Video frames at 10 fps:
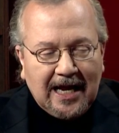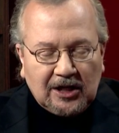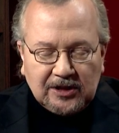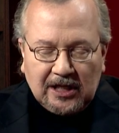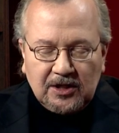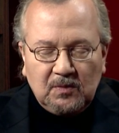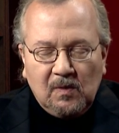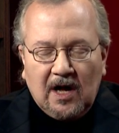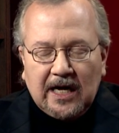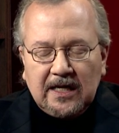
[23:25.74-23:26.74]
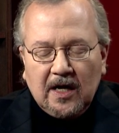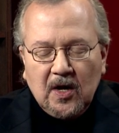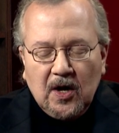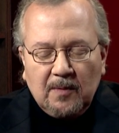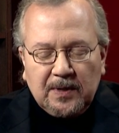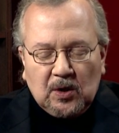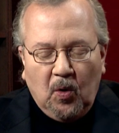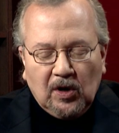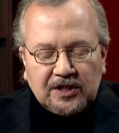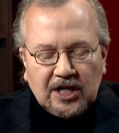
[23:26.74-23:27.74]
And I'll tell you why.
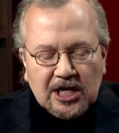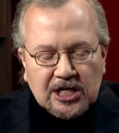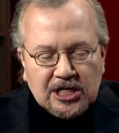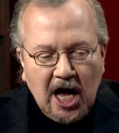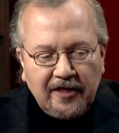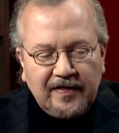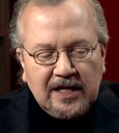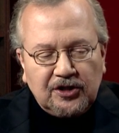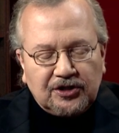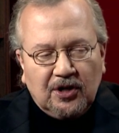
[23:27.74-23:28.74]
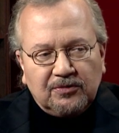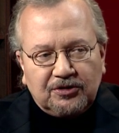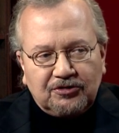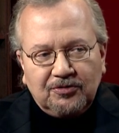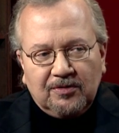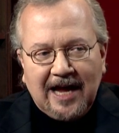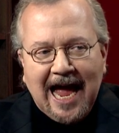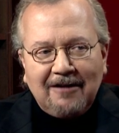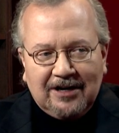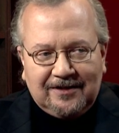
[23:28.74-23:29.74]
Because nothing shows true
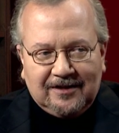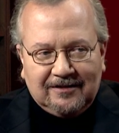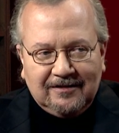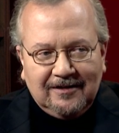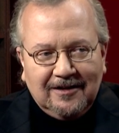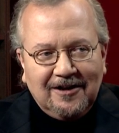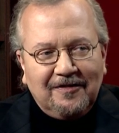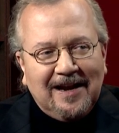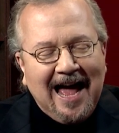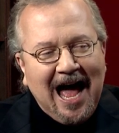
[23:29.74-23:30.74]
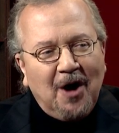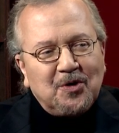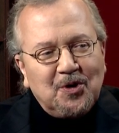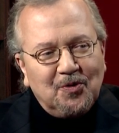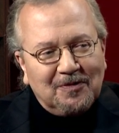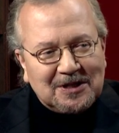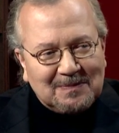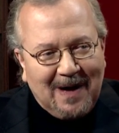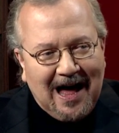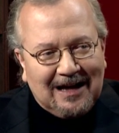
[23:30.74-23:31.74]
character than how you
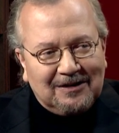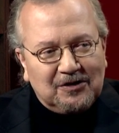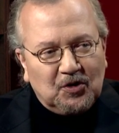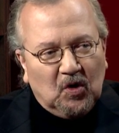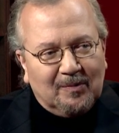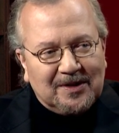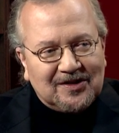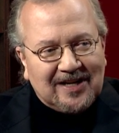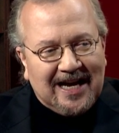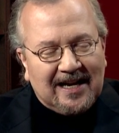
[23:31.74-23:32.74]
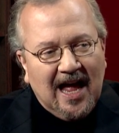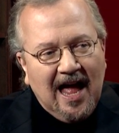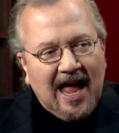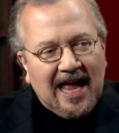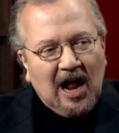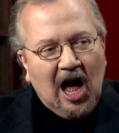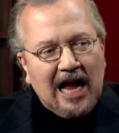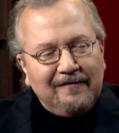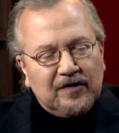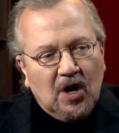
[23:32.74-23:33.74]
respond to a mistake. And
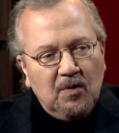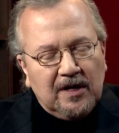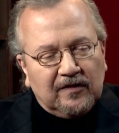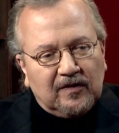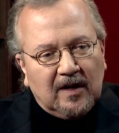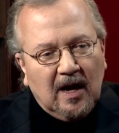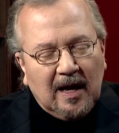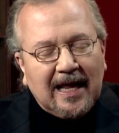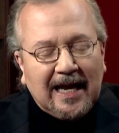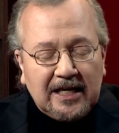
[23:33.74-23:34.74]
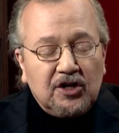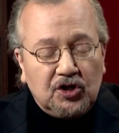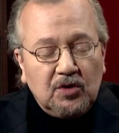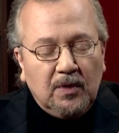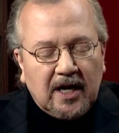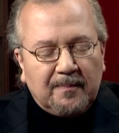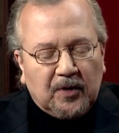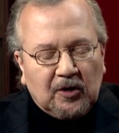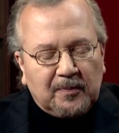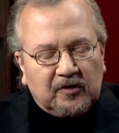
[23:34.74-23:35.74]
I've noticed, and I didn't do it on
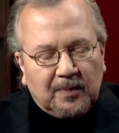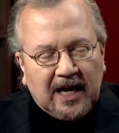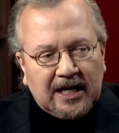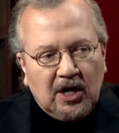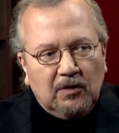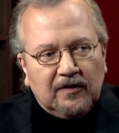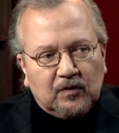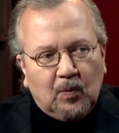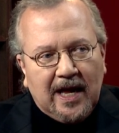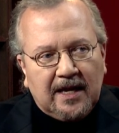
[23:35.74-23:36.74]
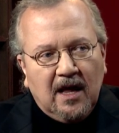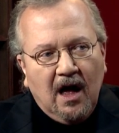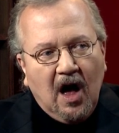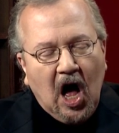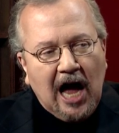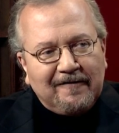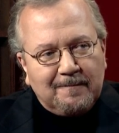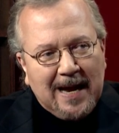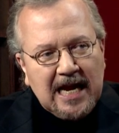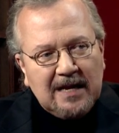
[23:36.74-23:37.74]
purpose, but I noticed when I've
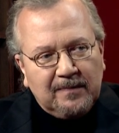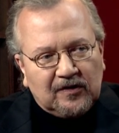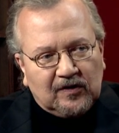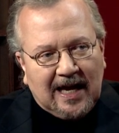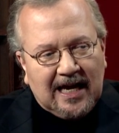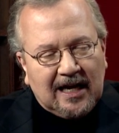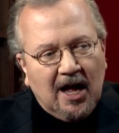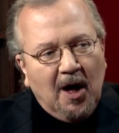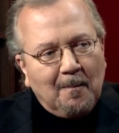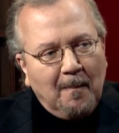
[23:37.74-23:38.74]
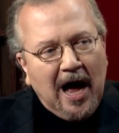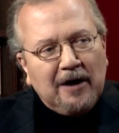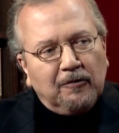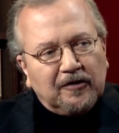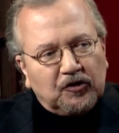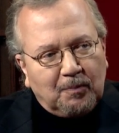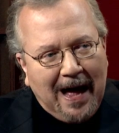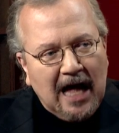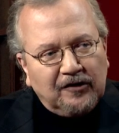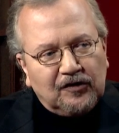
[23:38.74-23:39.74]
made a mistake, my
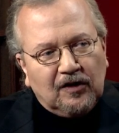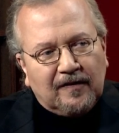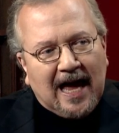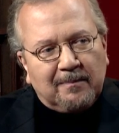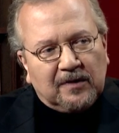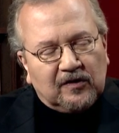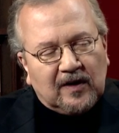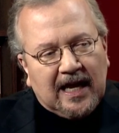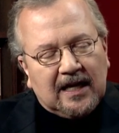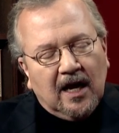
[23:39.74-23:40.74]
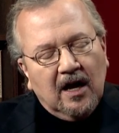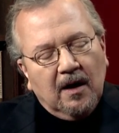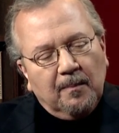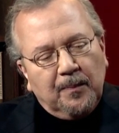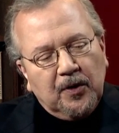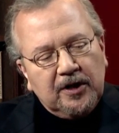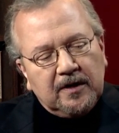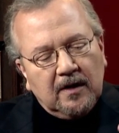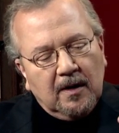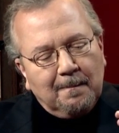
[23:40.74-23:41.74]
response to that mistake put
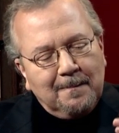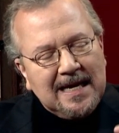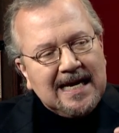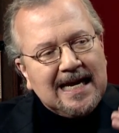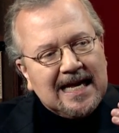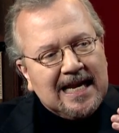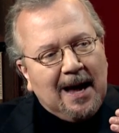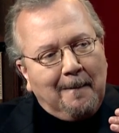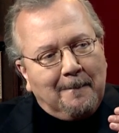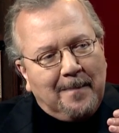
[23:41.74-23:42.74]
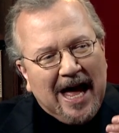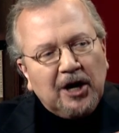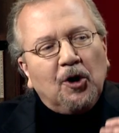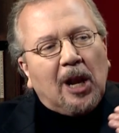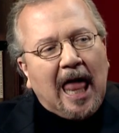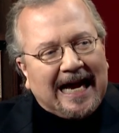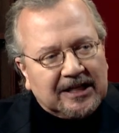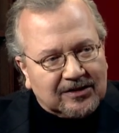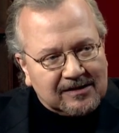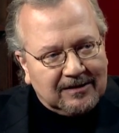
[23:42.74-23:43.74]
me in a better
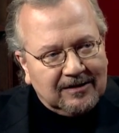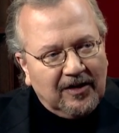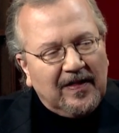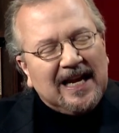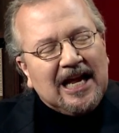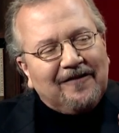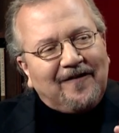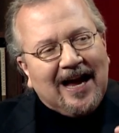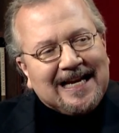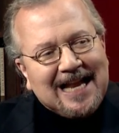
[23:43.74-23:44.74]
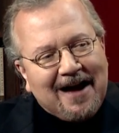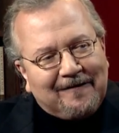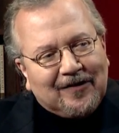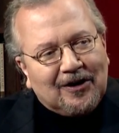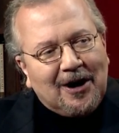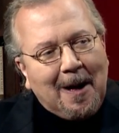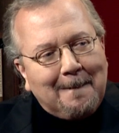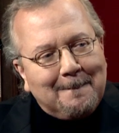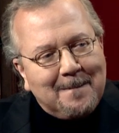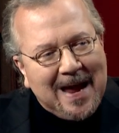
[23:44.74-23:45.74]
light than if I never
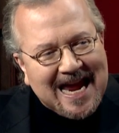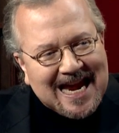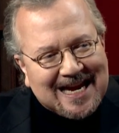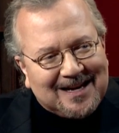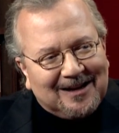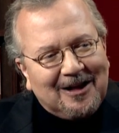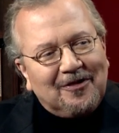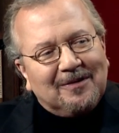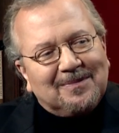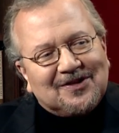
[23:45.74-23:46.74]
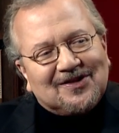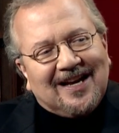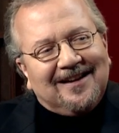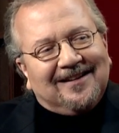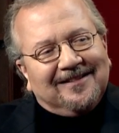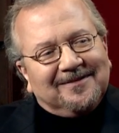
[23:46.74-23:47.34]
made mm-hmm. the mistake.